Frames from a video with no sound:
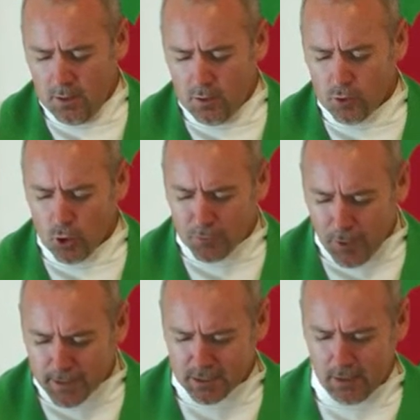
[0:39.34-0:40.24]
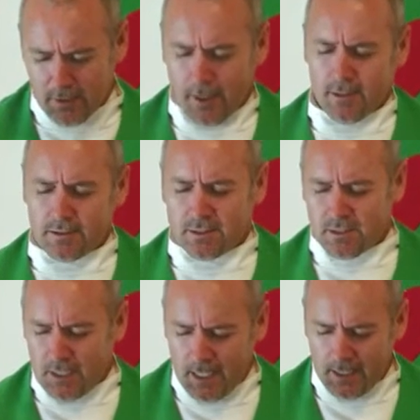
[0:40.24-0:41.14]
Oh Lord, bless our
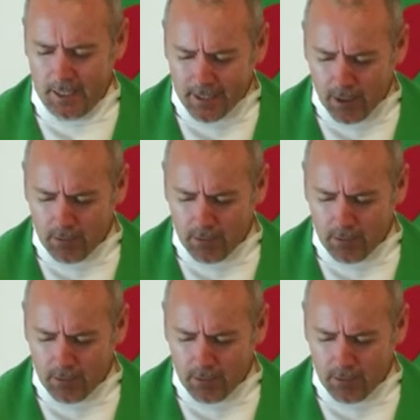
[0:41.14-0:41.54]
hearts and our